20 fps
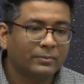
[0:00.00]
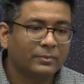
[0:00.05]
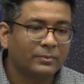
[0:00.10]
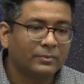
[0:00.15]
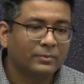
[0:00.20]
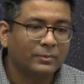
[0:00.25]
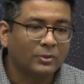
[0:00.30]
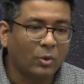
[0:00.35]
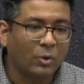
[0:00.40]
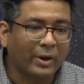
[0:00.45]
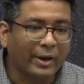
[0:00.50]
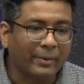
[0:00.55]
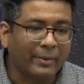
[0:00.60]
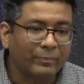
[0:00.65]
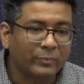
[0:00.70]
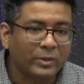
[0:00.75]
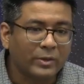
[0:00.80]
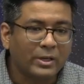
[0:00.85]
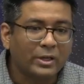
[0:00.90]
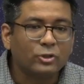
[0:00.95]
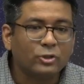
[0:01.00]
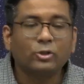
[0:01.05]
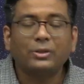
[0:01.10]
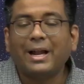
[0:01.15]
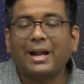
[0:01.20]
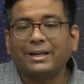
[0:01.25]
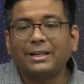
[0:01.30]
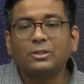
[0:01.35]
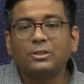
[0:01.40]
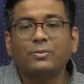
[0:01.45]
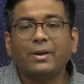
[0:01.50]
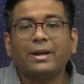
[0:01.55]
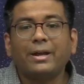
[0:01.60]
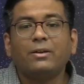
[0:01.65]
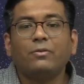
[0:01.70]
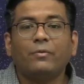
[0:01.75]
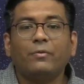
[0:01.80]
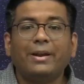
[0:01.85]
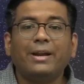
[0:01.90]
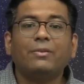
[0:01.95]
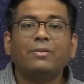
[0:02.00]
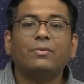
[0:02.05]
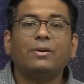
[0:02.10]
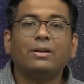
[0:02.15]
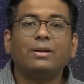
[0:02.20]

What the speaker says: Okay, so that is why whenever